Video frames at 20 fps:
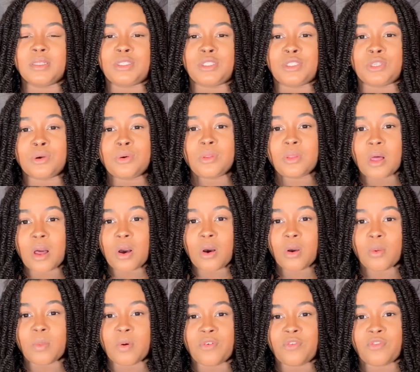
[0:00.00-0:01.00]
too
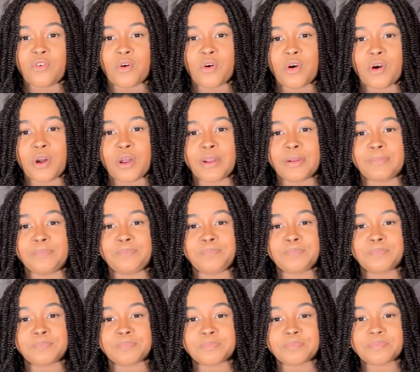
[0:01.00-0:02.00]
long before
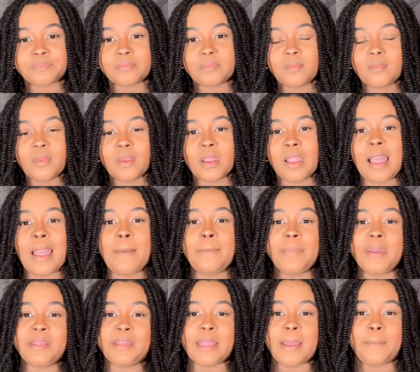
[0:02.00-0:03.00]
I
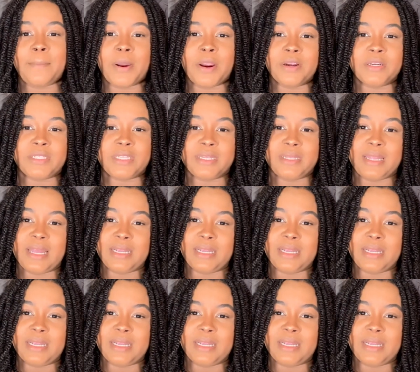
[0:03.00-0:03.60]
meet that person